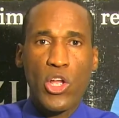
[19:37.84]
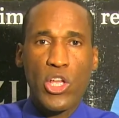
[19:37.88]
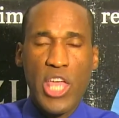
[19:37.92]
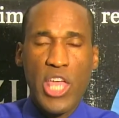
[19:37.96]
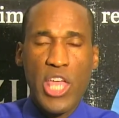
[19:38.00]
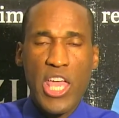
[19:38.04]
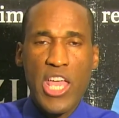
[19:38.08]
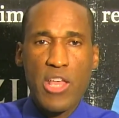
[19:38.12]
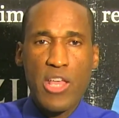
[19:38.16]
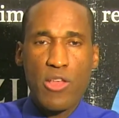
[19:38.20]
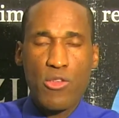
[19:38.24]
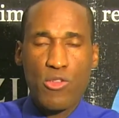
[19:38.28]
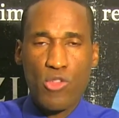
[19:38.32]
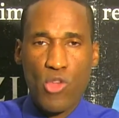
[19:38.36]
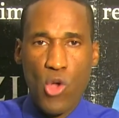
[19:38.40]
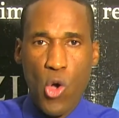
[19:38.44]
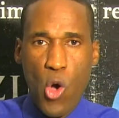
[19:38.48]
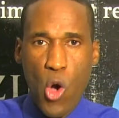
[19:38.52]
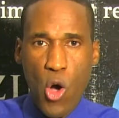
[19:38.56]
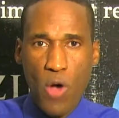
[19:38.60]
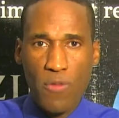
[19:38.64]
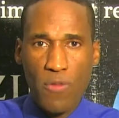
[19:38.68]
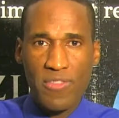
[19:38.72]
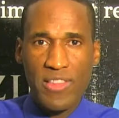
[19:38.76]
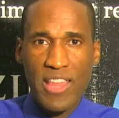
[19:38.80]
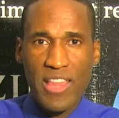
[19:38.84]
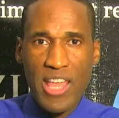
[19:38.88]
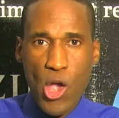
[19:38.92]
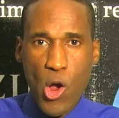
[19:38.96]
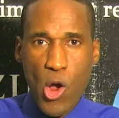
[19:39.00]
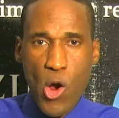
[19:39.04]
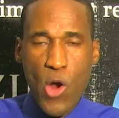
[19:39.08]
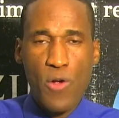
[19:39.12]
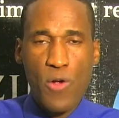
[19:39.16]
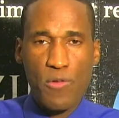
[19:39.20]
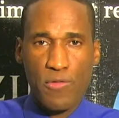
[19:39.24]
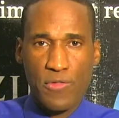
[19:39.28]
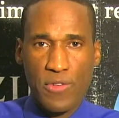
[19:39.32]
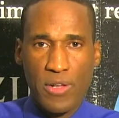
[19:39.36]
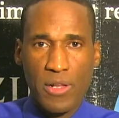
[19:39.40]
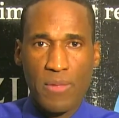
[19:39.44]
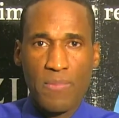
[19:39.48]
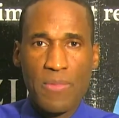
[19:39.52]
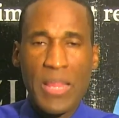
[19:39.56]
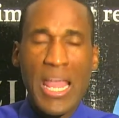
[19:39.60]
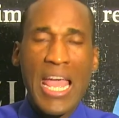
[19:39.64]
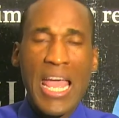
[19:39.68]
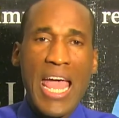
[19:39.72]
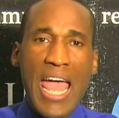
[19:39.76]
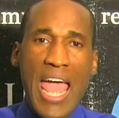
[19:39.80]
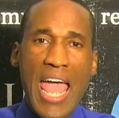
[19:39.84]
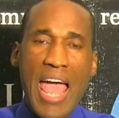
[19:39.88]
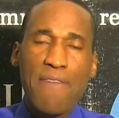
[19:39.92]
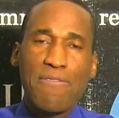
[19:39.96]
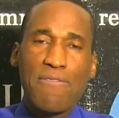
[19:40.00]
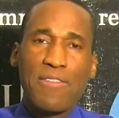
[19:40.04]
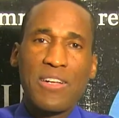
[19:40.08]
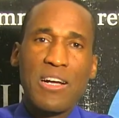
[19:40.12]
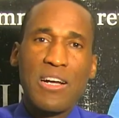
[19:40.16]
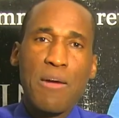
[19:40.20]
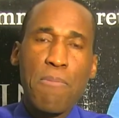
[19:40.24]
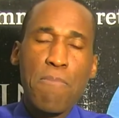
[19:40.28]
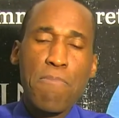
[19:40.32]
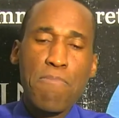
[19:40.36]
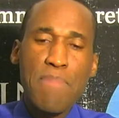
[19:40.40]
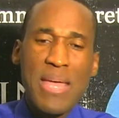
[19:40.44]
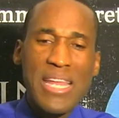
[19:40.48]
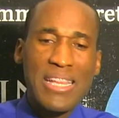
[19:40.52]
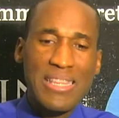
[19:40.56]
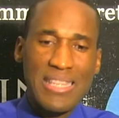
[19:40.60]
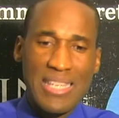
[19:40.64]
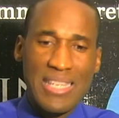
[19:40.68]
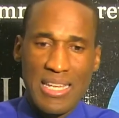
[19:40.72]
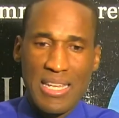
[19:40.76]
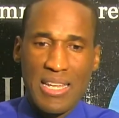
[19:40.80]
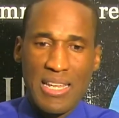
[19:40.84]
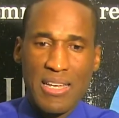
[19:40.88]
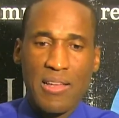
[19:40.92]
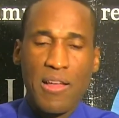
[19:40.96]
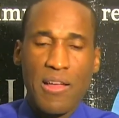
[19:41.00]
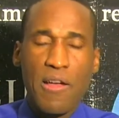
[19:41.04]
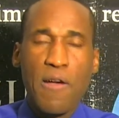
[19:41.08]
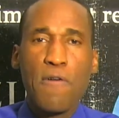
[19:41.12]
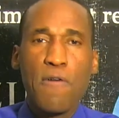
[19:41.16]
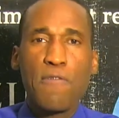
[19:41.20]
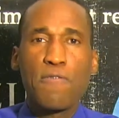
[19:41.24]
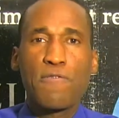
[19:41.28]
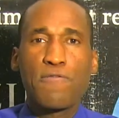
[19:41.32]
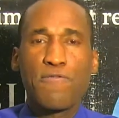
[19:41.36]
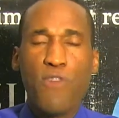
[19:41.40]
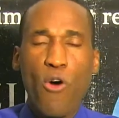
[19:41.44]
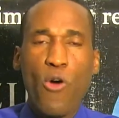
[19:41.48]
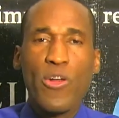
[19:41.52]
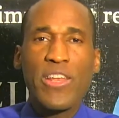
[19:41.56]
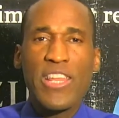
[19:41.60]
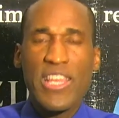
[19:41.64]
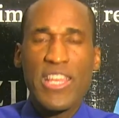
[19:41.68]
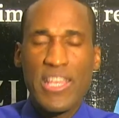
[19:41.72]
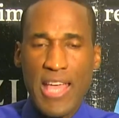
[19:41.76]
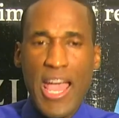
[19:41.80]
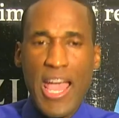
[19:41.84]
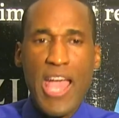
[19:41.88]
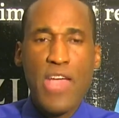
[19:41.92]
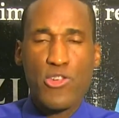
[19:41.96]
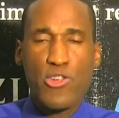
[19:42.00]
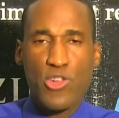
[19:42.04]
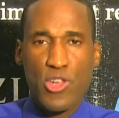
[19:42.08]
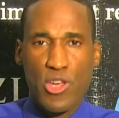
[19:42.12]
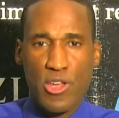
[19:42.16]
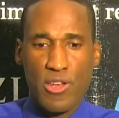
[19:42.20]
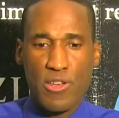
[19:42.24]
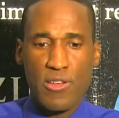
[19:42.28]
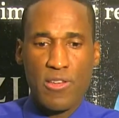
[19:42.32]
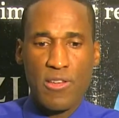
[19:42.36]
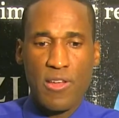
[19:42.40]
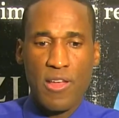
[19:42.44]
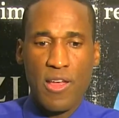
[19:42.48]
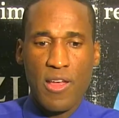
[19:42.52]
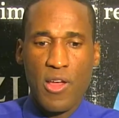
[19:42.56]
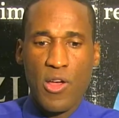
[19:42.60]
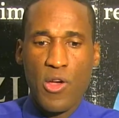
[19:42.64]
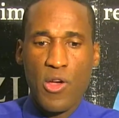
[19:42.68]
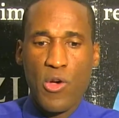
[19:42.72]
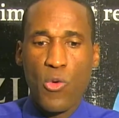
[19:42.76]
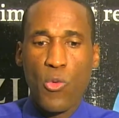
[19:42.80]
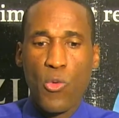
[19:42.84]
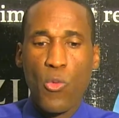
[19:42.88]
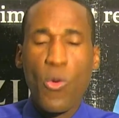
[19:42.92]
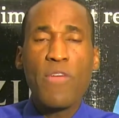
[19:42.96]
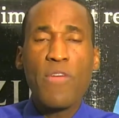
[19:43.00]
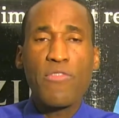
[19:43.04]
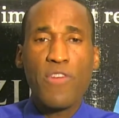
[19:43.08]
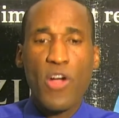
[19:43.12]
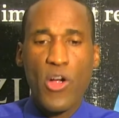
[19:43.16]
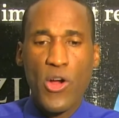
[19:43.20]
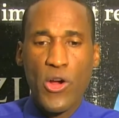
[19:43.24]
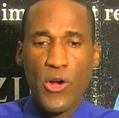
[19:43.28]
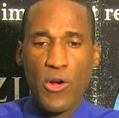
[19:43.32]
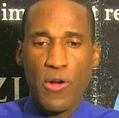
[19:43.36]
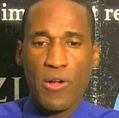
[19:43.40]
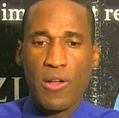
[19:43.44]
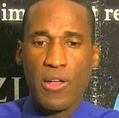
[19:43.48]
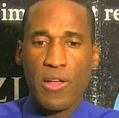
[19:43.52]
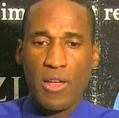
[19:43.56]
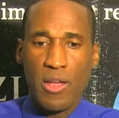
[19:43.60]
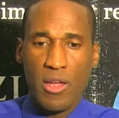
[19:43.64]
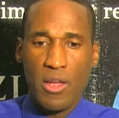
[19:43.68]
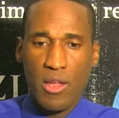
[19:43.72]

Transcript: kings of the earth have committed fornication with her.